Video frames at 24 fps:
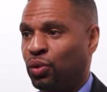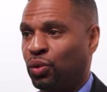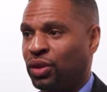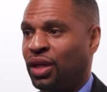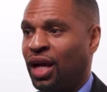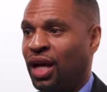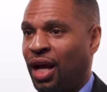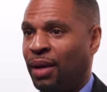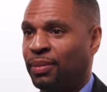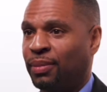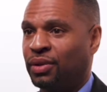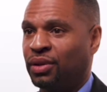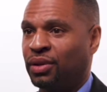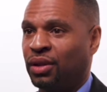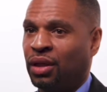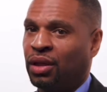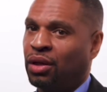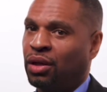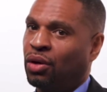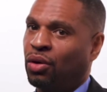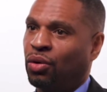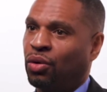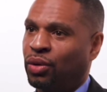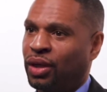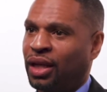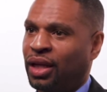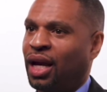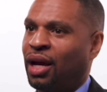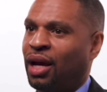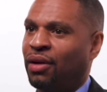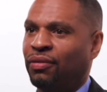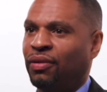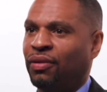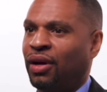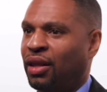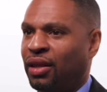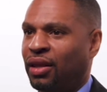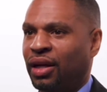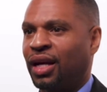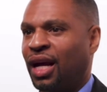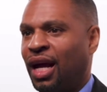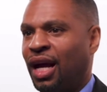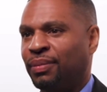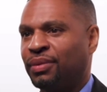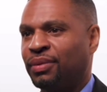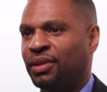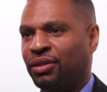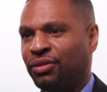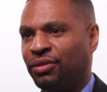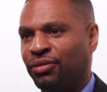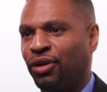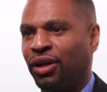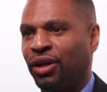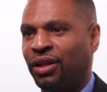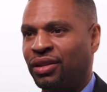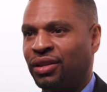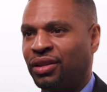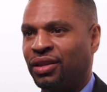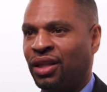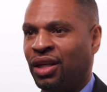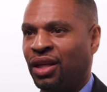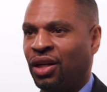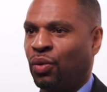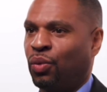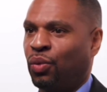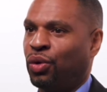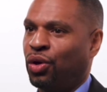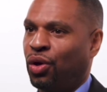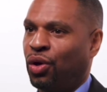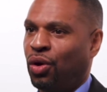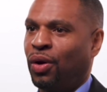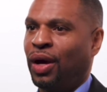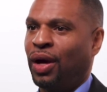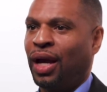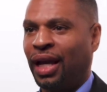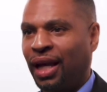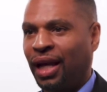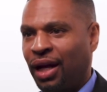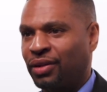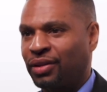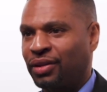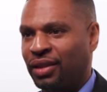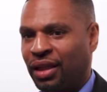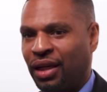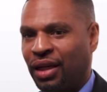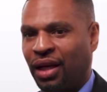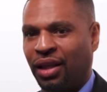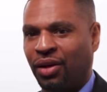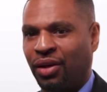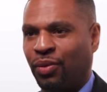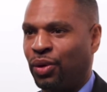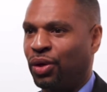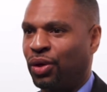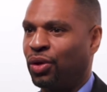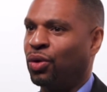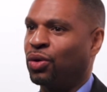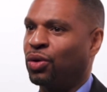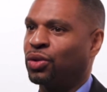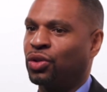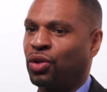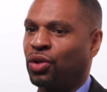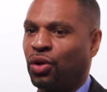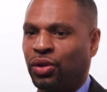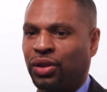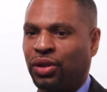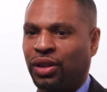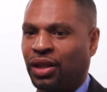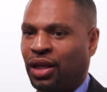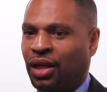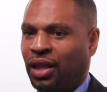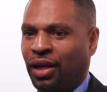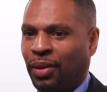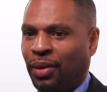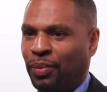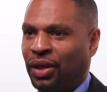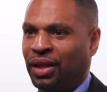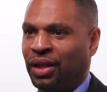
Most cops only have other cops as friends. We all hang out together, we all talk together. I